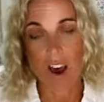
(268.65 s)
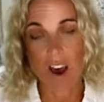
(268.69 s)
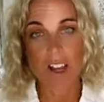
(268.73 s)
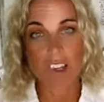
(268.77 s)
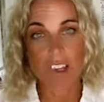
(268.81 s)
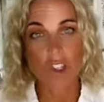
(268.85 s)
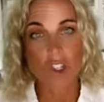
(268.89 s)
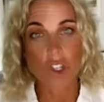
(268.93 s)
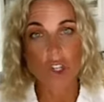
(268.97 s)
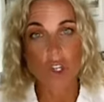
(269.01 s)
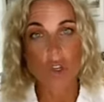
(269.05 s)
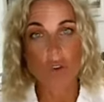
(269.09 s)
I
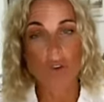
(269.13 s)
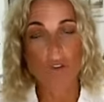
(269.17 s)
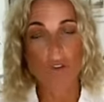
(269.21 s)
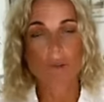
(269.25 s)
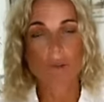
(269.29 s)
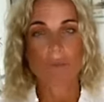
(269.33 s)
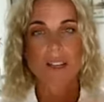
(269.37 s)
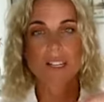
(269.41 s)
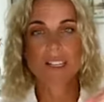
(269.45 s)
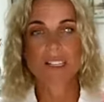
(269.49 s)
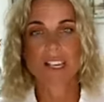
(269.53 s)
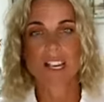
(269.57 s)
choose
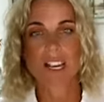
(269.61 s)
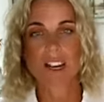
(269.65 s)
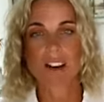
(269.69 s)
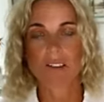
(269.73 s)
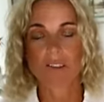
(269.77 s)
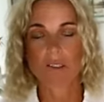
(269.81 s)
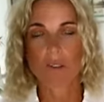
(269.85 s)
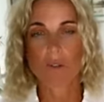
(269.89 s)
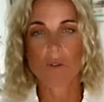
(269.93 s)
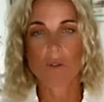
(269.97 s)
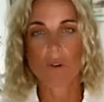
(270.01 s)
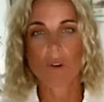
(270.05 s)
my
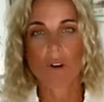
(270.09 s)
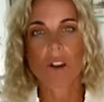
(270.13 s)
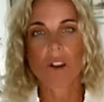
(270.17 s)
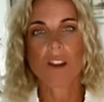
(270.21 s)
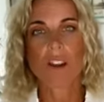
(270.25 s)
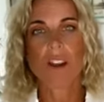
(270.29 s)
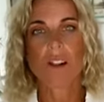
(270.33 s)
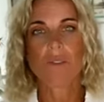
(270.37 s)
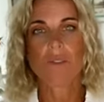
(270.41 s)
second thought.